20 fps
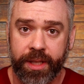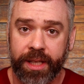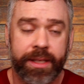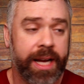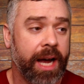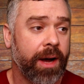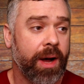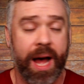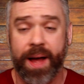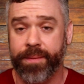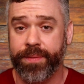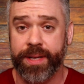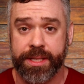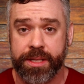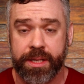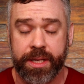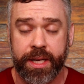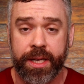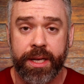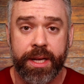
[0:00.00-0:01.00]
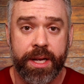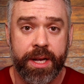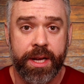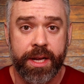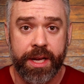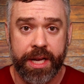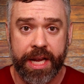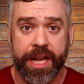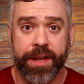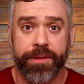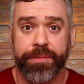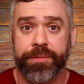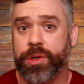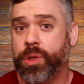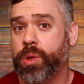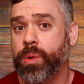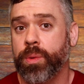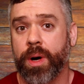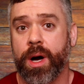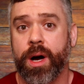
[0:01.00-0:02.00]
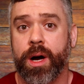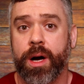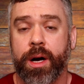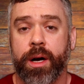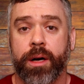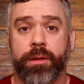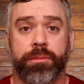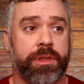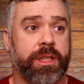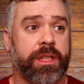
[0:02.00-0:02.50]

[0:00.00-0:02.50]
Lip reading: Now, obviously, if you are